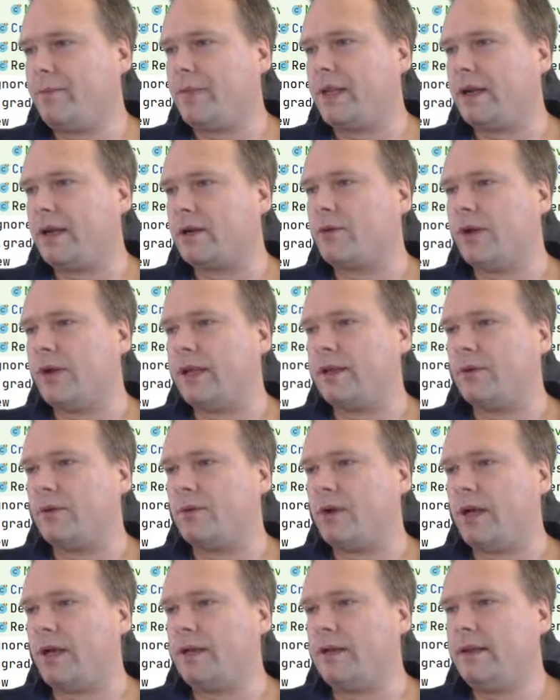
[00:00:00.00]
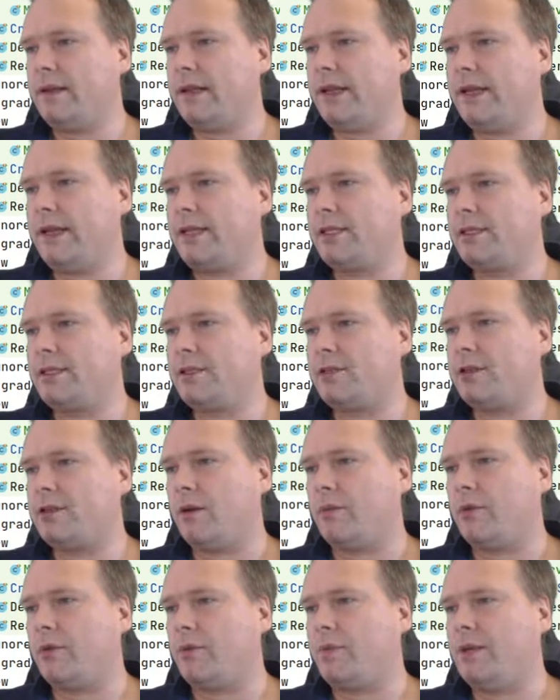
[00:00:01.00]
Then I create the run,
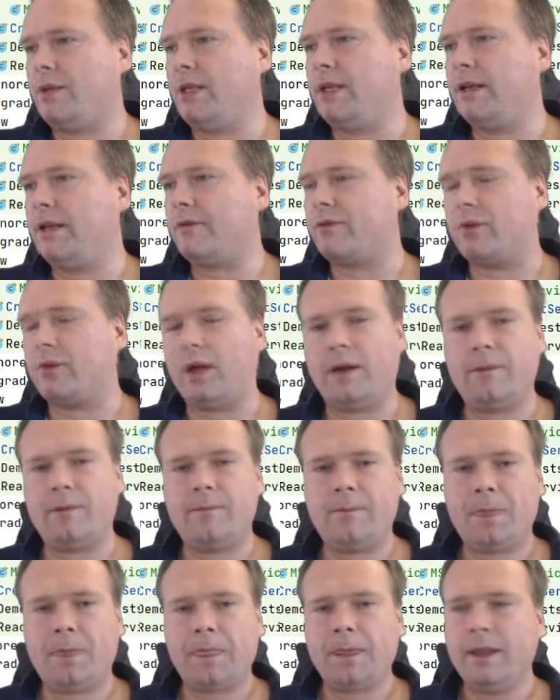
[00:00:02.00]
XWPF run.